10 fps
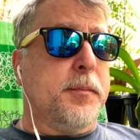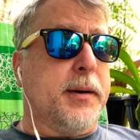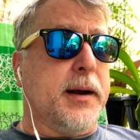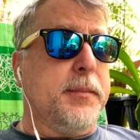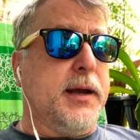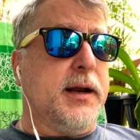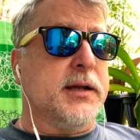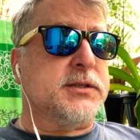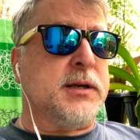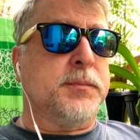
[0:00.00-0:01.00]
But
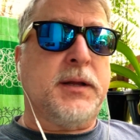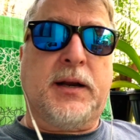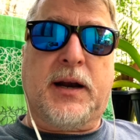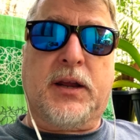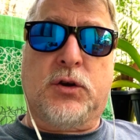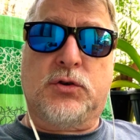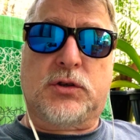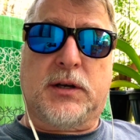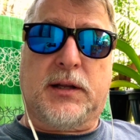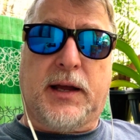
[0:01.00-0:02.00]
it's something that I
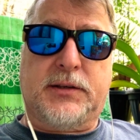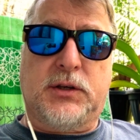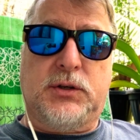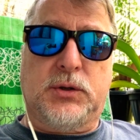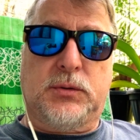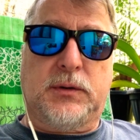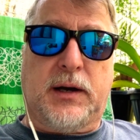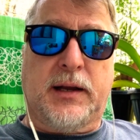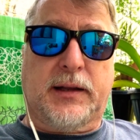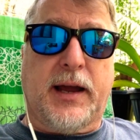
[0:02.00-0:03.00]
usually like to do.
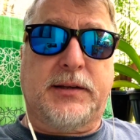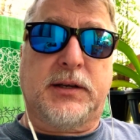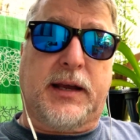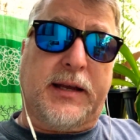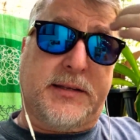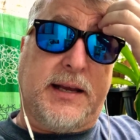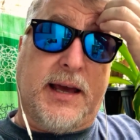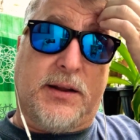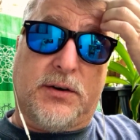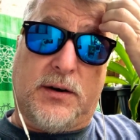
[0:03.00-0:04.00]
I like to get
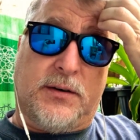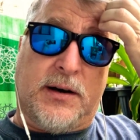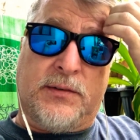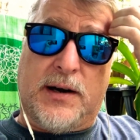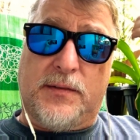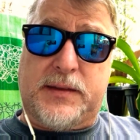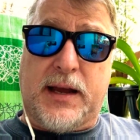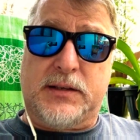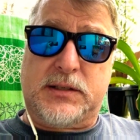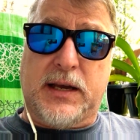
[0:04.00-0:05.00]
together around
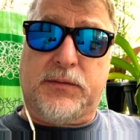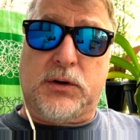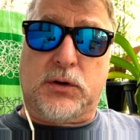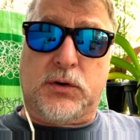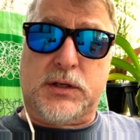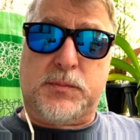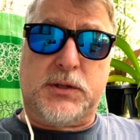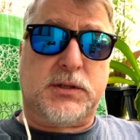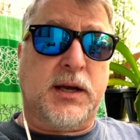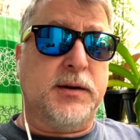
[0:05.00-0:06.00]
Thanksgiving or
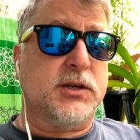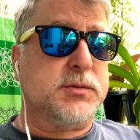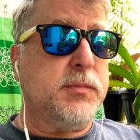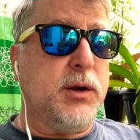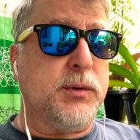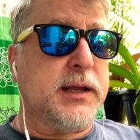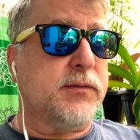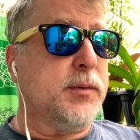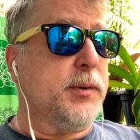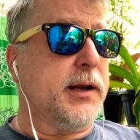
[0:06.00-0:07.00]
Christmas and just meet with
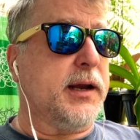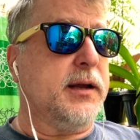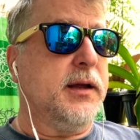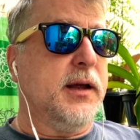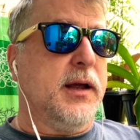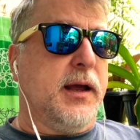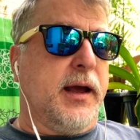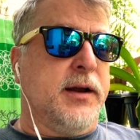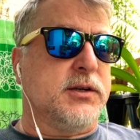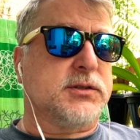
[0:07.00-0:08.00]
everybody
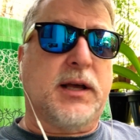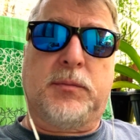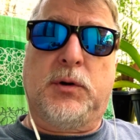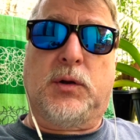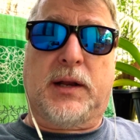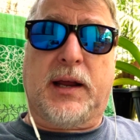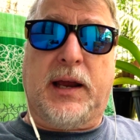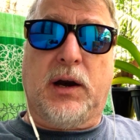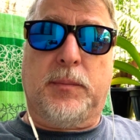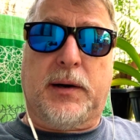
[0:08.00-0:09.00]
and just let them know that I
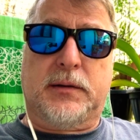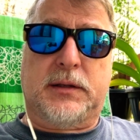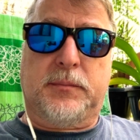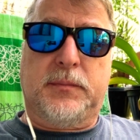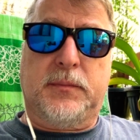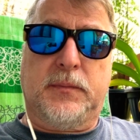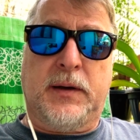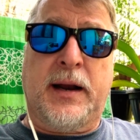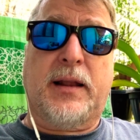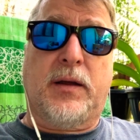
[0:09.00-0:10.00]
care about them.
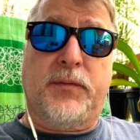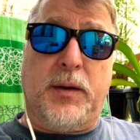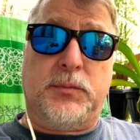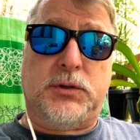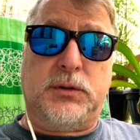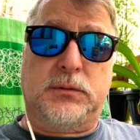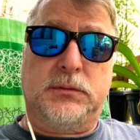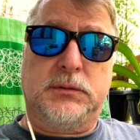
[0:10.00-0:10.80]
And I love them too.